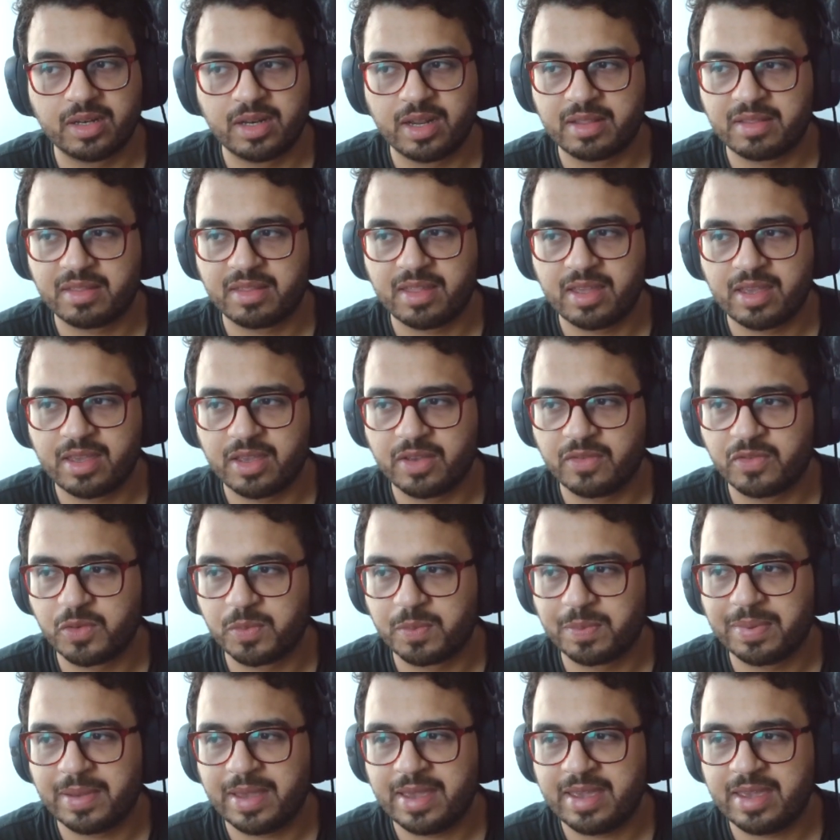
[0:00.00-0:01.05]
Let's say if
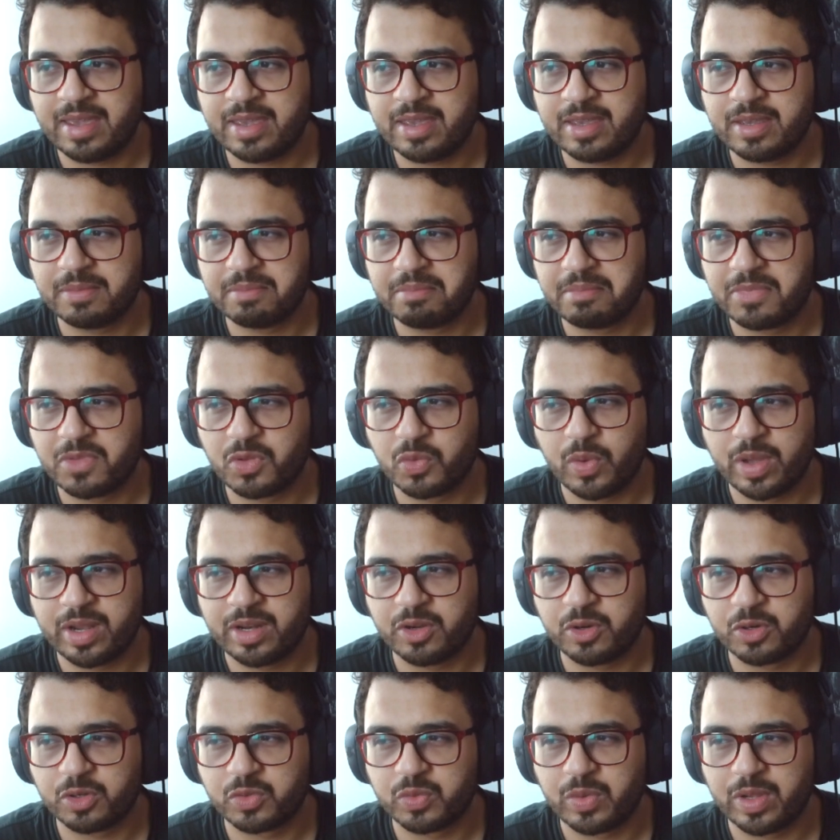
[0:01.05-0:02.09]
you pay
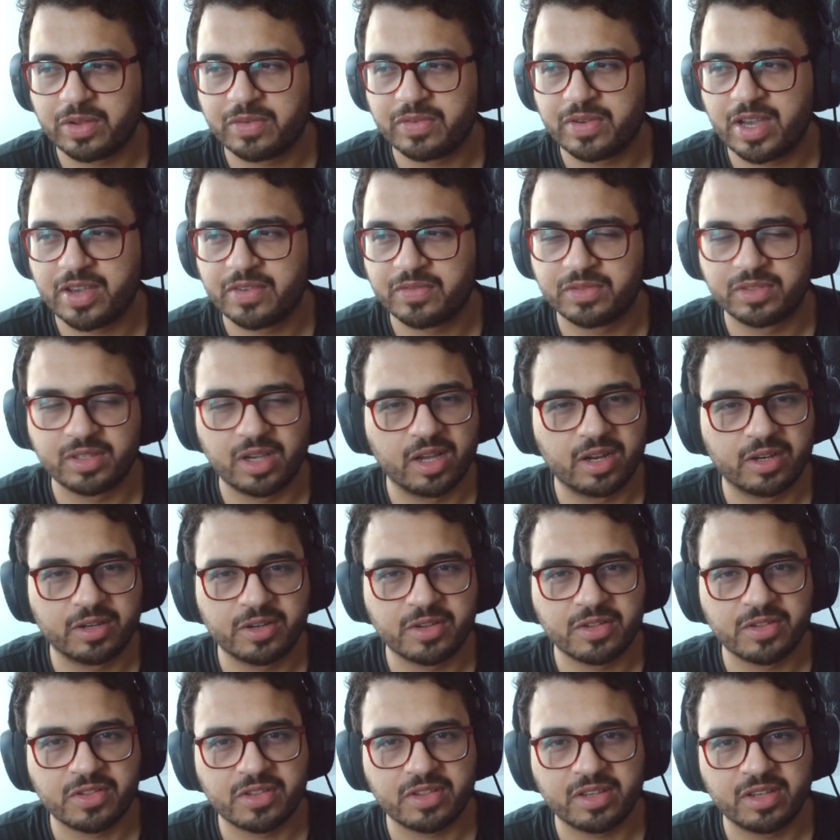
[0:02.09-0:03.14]
$20 or
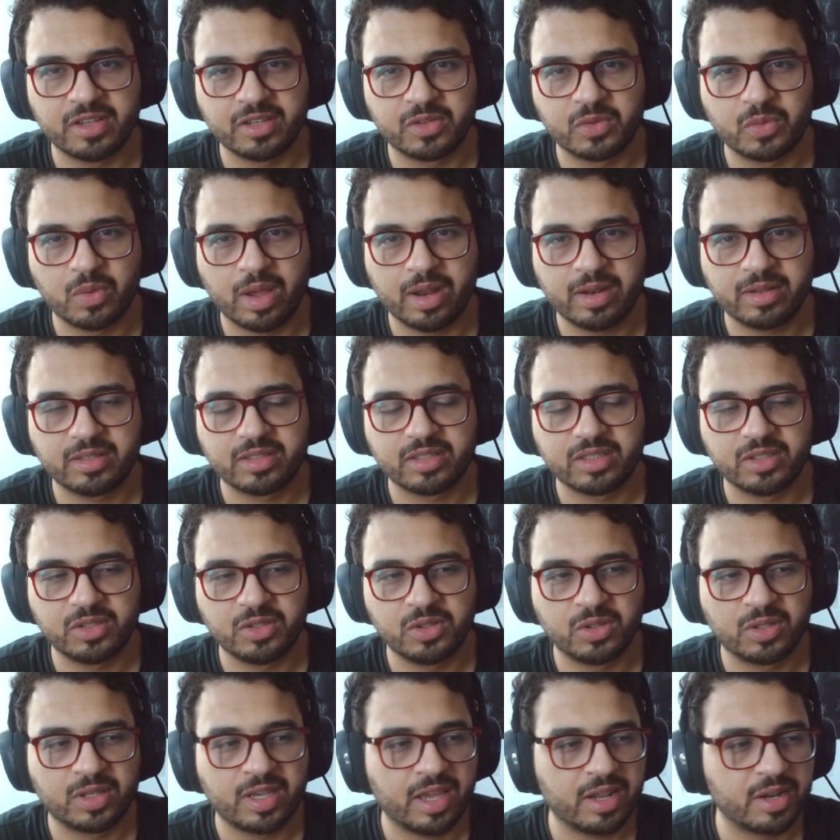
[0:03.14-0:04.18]
$25 in Gwent,
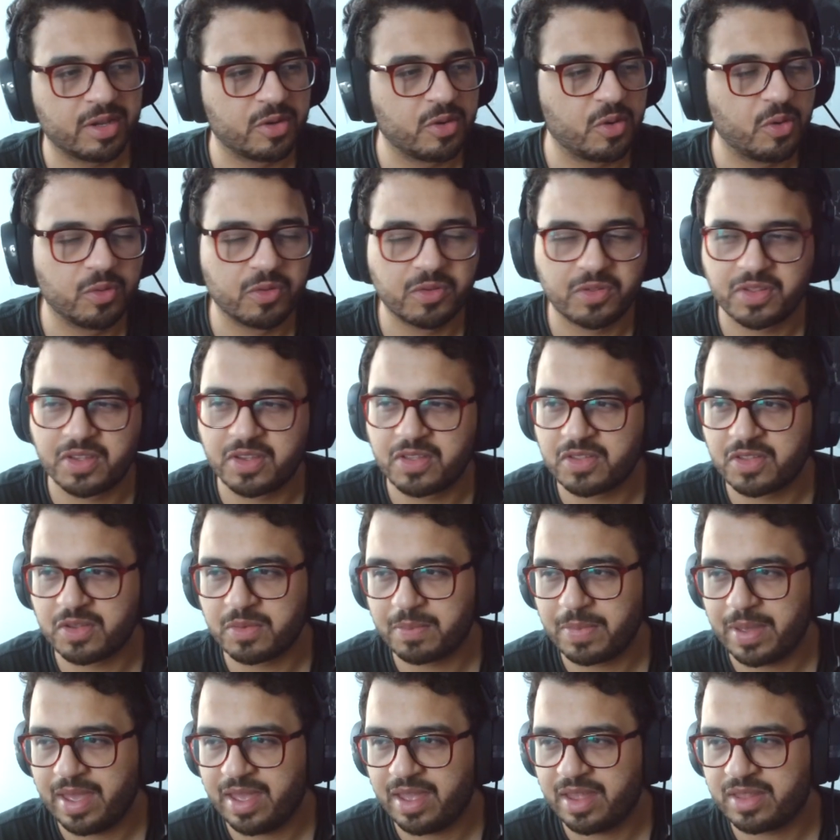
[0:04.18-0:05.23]
you get a whole
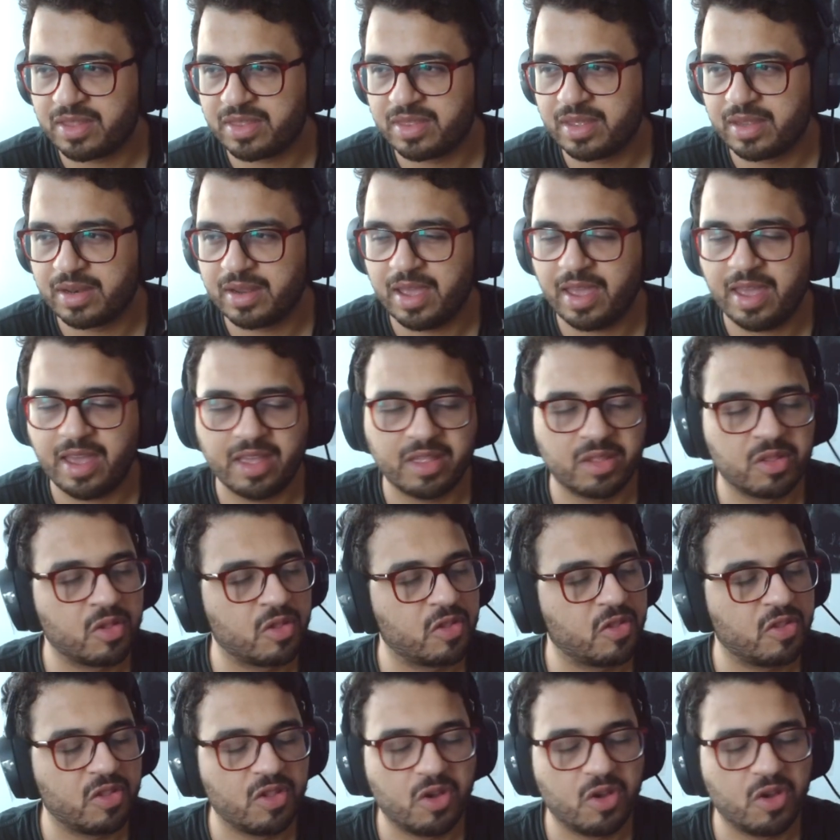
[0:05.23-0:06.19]
season pass that has